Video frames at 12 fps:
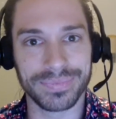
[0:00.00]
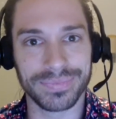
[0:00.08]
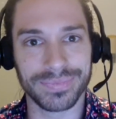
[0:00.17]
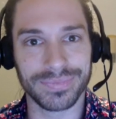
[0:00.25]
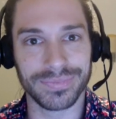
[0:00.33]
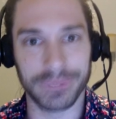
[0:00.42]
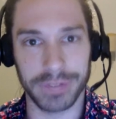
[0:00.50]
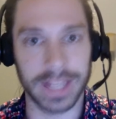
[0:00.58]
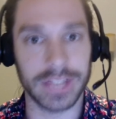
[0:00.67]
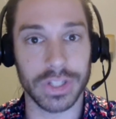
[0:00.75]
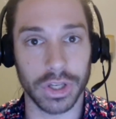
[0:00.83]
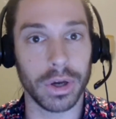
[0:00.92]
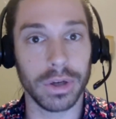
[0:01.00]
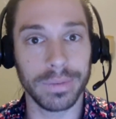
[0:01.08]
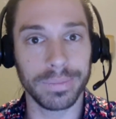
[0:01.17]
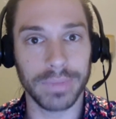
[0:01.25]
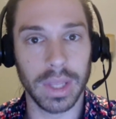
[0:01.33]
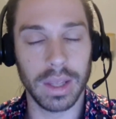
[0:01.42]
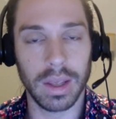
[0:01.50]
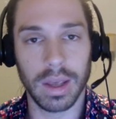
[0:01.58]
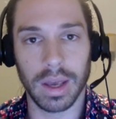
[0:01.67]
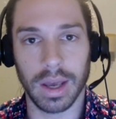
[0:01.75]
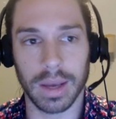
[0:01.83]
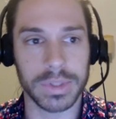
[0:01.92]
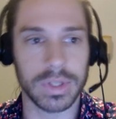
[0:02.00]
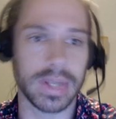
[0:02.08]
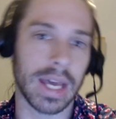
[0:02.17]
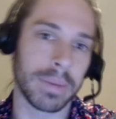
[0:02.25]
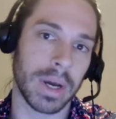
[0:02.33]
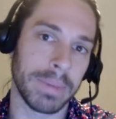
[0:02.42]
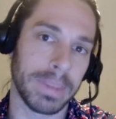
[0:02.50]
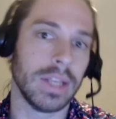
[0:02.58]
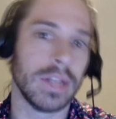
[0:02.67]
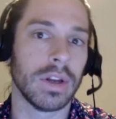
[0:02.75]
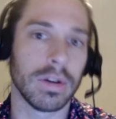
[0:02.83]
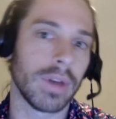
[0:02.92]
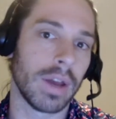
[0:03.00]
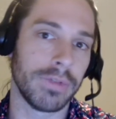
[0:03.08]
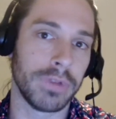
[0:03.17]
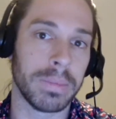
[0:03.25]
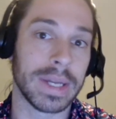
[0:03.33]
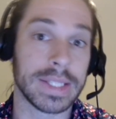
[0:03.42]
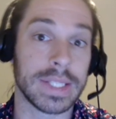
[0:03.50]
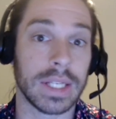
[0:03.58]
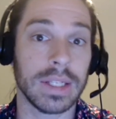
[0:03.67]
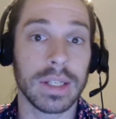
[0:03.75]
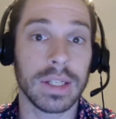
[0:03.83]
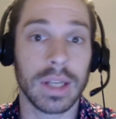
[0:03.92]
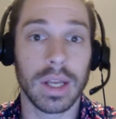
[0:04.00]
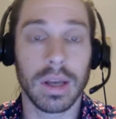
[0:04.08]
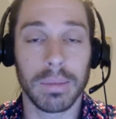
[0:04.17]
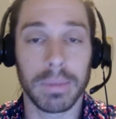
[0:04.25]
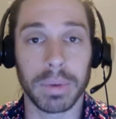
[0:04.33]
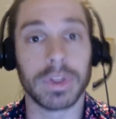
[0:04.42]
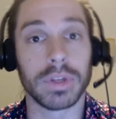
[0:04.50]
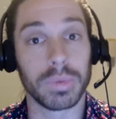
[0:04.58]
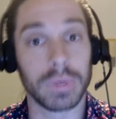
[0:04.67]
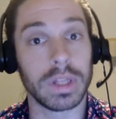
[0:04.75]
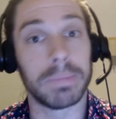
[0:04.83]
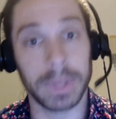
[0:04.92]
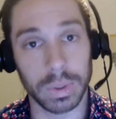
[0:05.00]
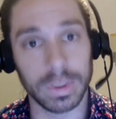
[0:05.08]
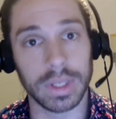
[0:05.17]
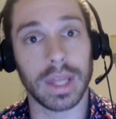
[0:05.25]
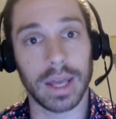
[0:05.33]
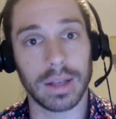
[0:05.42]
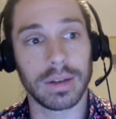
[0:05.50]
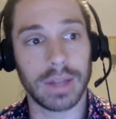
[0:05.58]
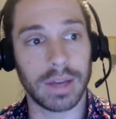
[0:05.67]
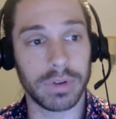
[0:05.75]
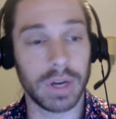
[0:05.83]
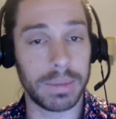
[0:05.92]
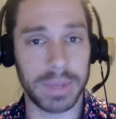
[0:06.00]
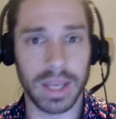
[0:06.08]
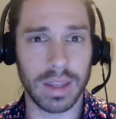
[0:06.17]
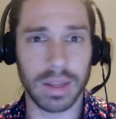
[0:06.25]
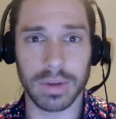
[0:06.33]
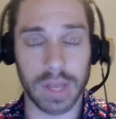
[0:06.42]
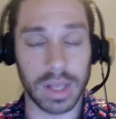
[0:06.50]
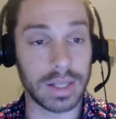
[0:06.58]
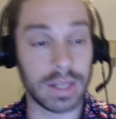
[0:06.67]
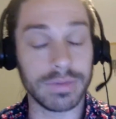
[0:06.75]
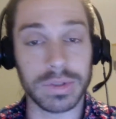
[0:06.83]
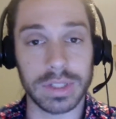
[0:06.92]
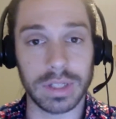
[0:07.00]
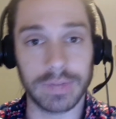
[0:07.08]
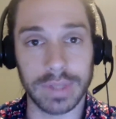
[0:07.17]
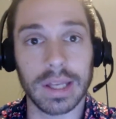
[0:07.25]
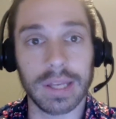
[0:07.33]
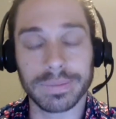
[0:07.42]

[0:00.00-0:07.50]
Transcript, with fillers: Yeah. About to go. So that might be, you know, a few months in. But when you're really building that vibe, yeah, I loved receiving that.